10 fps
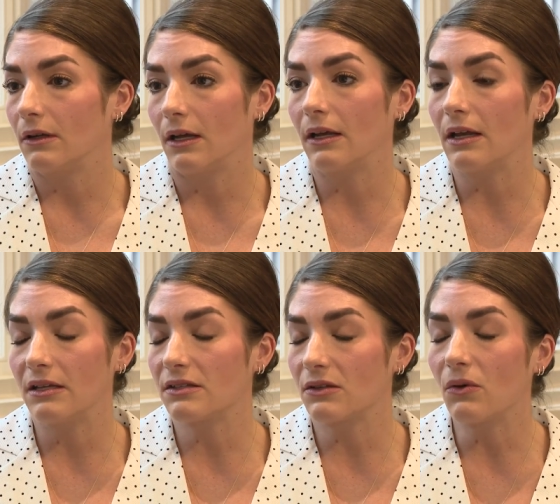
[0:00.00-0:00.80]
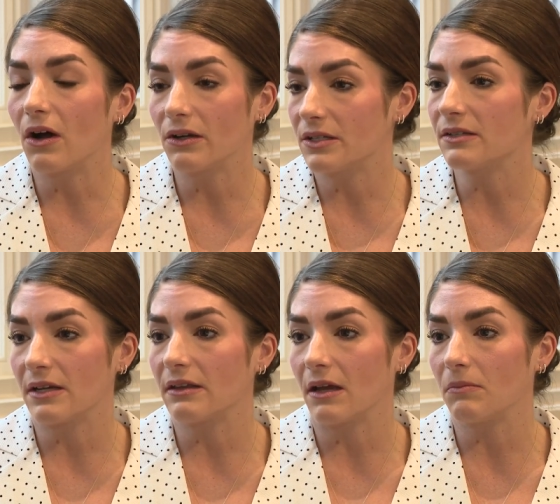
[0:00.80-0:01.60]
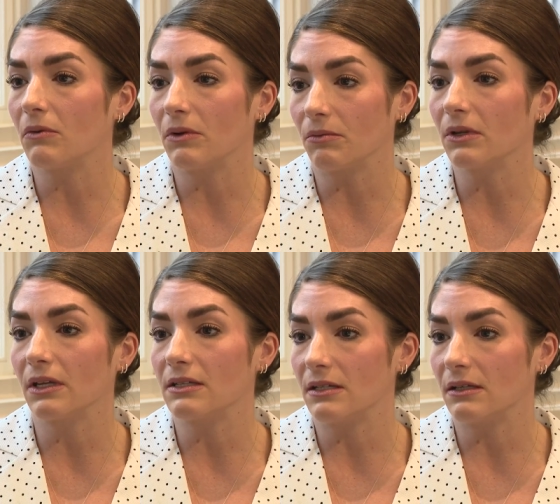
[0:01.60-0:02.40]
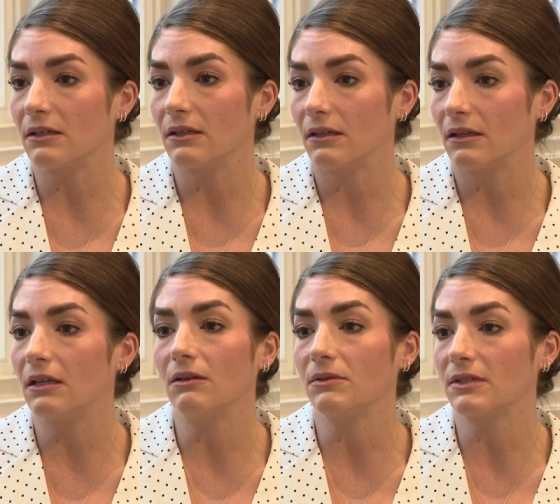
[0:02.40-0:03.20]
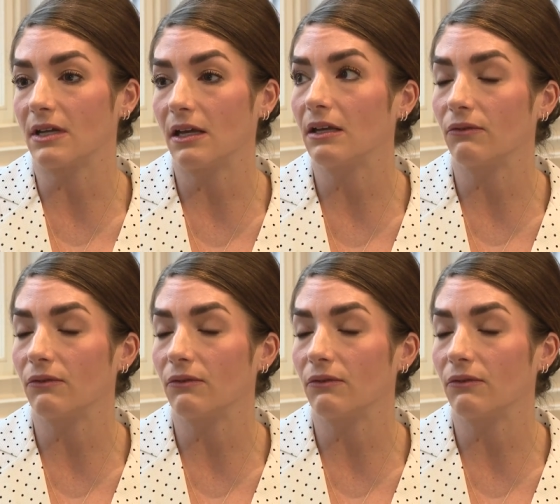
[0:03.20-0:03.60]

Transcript: and it, it's so hard to say that, but we really did think he was dead.